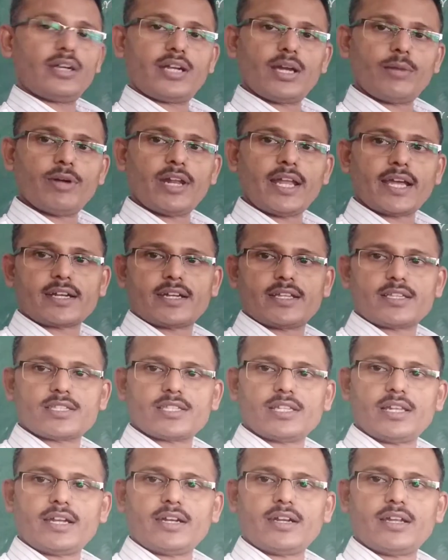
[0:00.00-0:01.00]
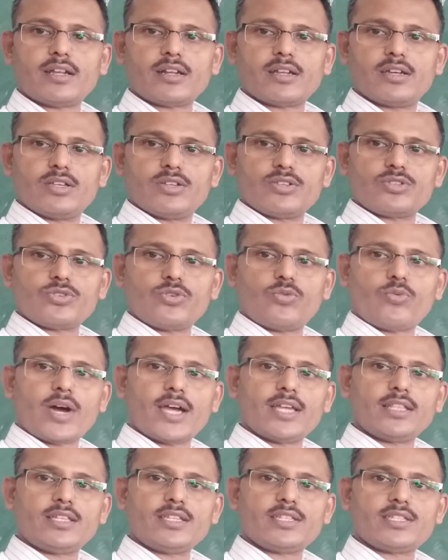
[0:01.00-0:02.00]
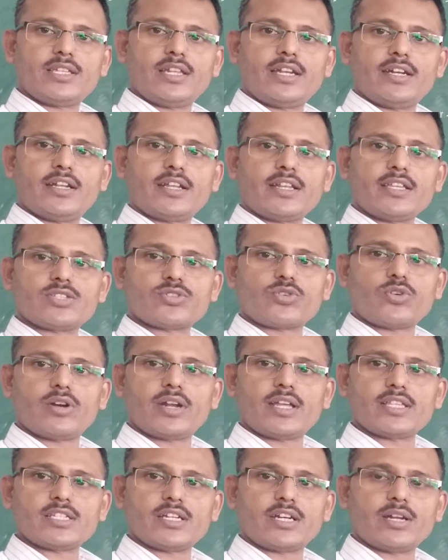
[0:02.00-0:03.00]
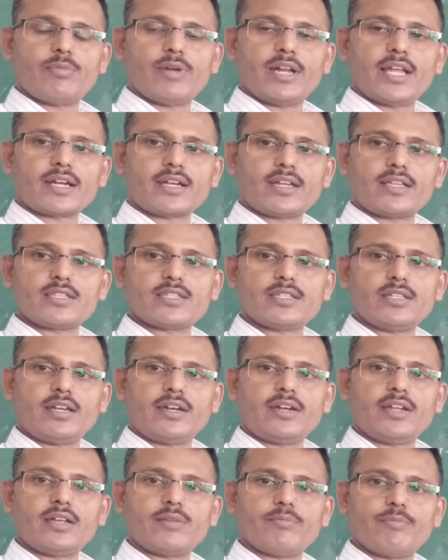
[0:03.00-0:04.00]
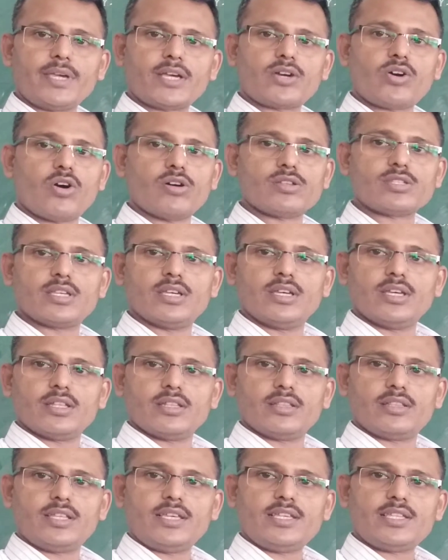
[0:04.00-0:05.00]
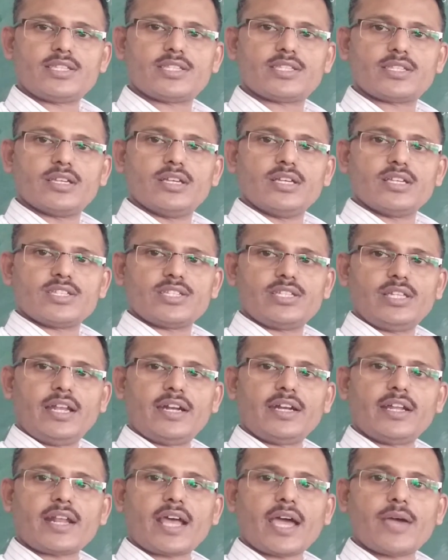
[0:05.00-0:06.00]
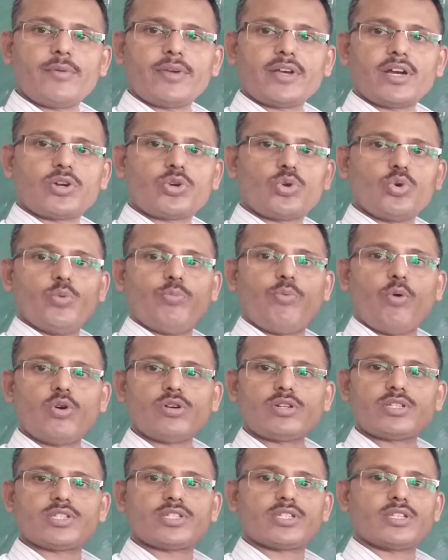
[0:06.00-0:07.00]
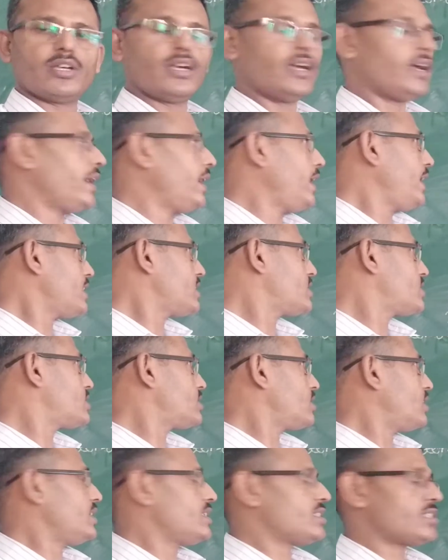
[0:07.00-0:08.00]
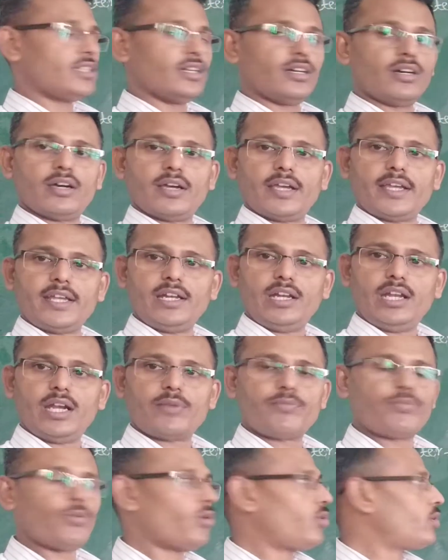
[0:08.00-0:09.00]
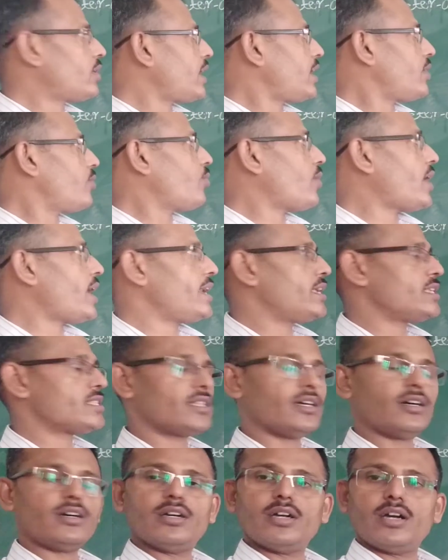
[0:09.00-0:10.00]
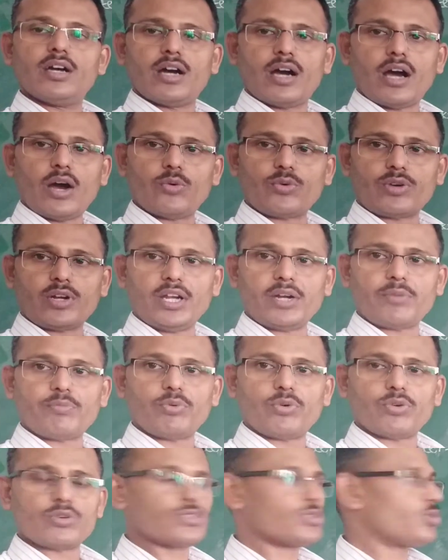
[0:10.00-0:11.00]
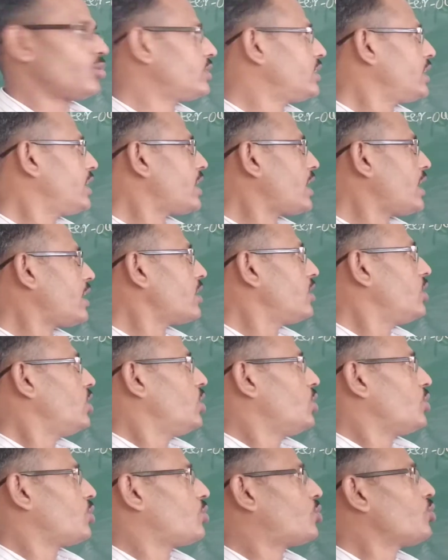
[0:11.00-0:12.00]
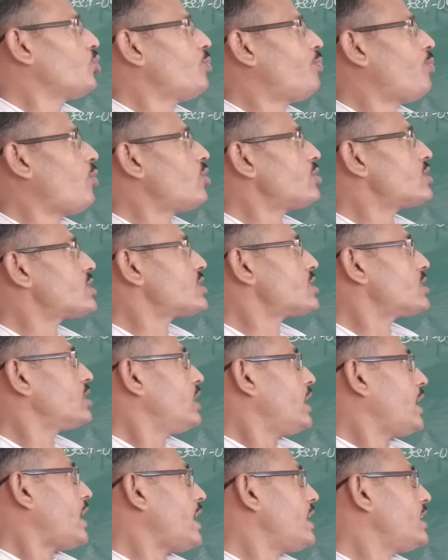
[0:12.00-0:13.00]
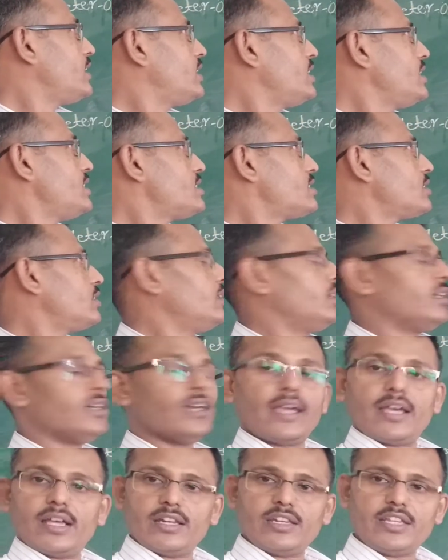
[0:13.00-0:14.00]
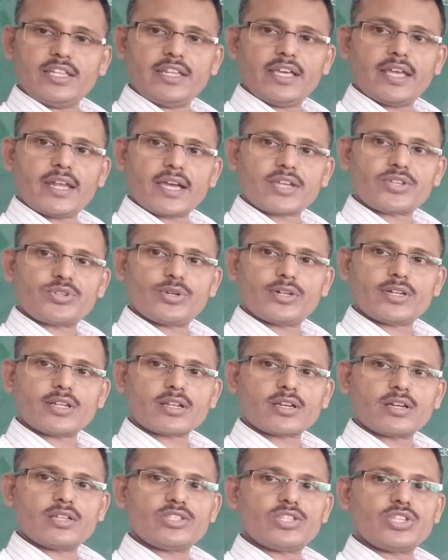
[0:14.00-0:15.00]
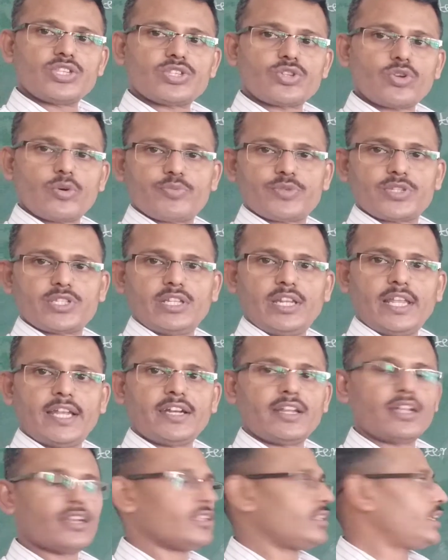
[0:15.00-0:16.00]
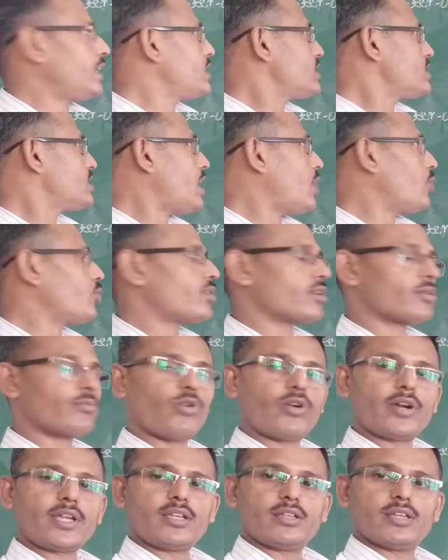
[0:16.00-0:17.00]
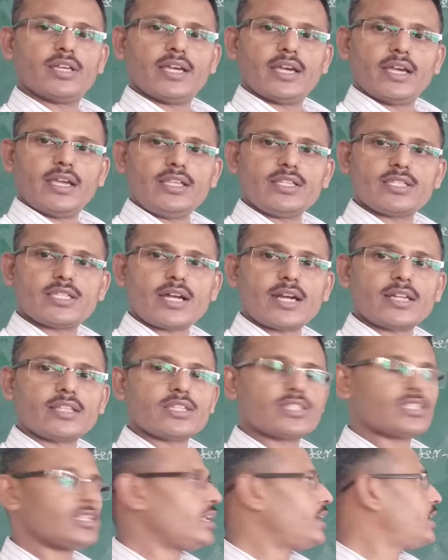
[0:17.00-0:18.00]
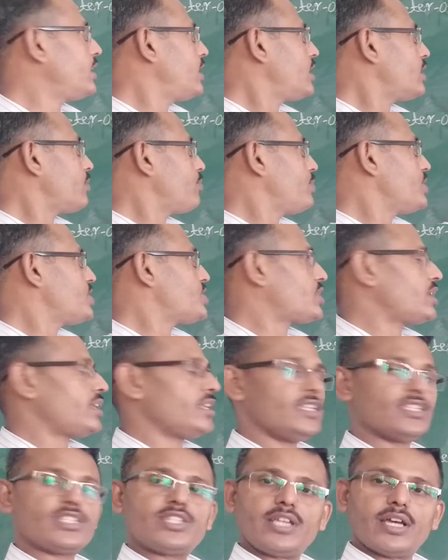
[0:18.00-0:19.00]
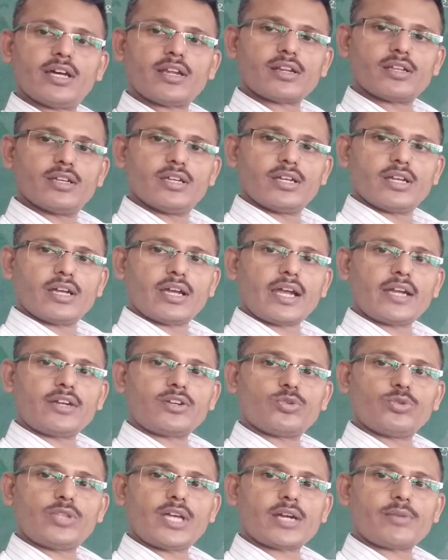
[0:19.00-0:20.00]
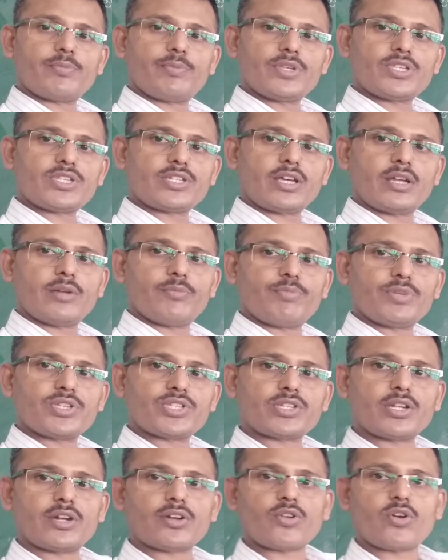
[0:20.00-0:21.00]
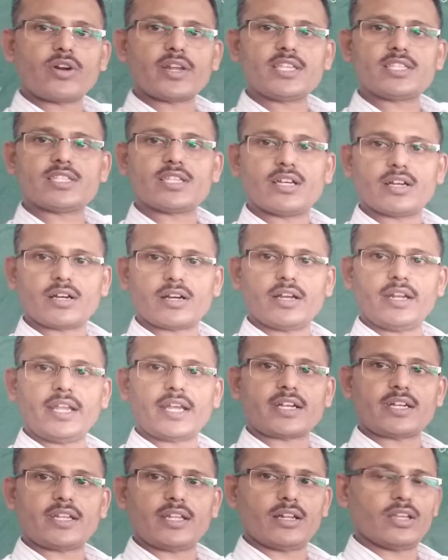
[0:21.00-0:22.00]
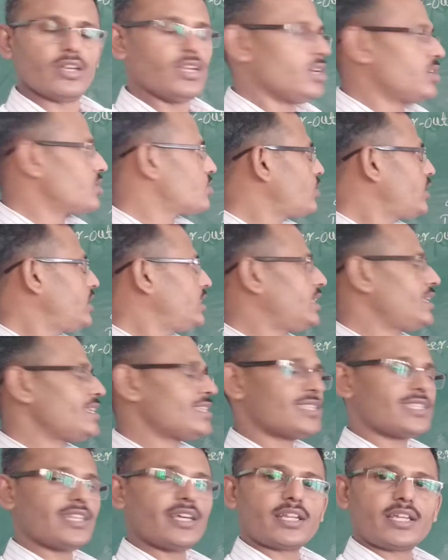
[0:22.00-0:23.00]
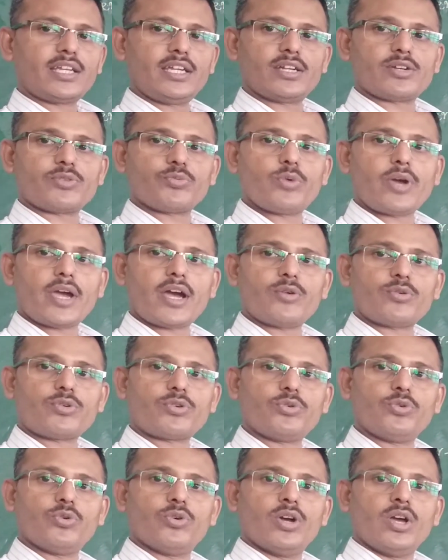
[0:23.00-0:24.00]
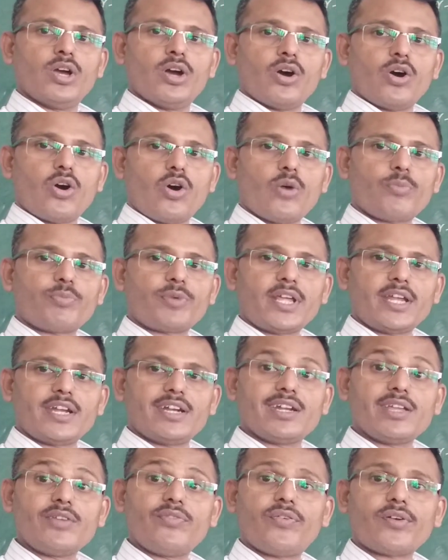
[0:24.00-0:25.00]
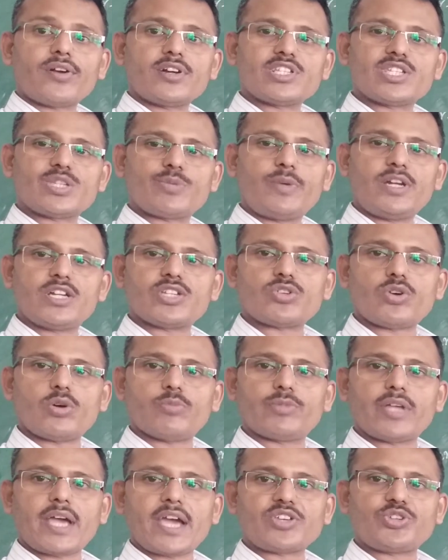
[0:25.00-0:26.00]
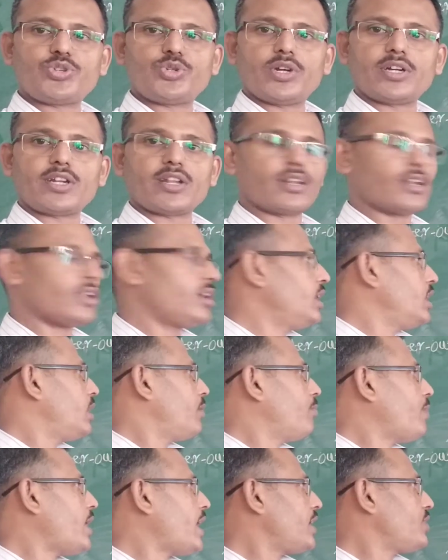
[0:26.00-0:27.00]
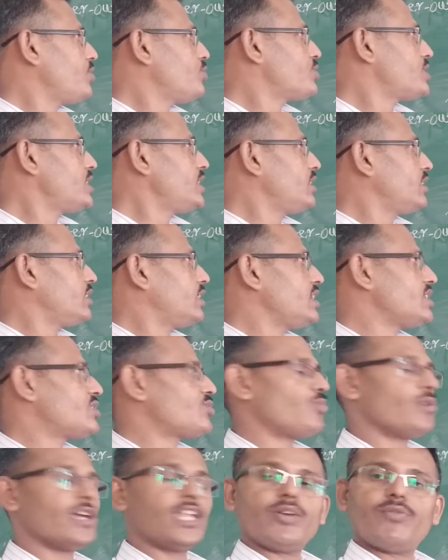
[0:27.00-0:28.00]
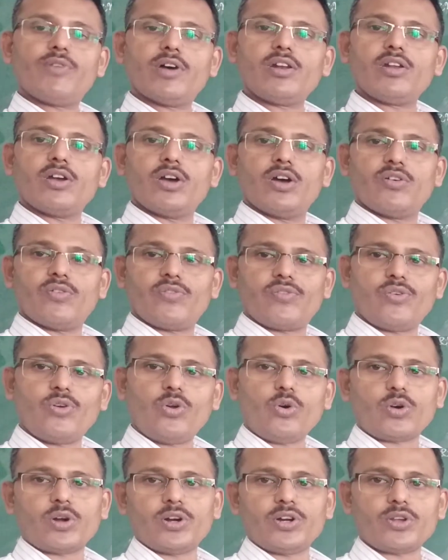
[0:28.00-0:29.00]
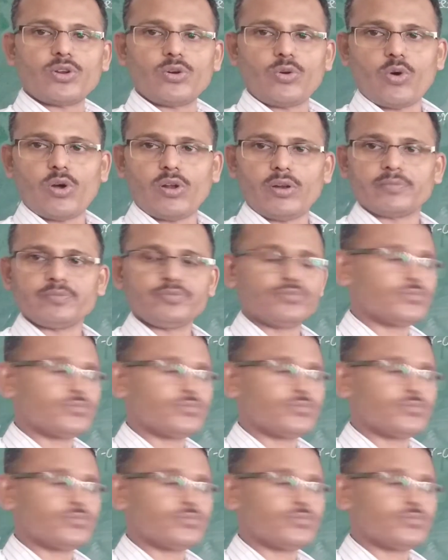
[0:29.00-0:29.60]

double acting cylinder. So why this cylinder is called as a double acting cylinder? Because this cylinder having the 2 ports, X is the inlet port and Y is the outlet port. So there are 2 ports, and this linear actuator consists of cylinder, that is the outer body. Inside the cylinder piston is there, and to that piston rod is connected. So in this circuit we have to obtain different speeds of the actuator by using this variable flow control valve.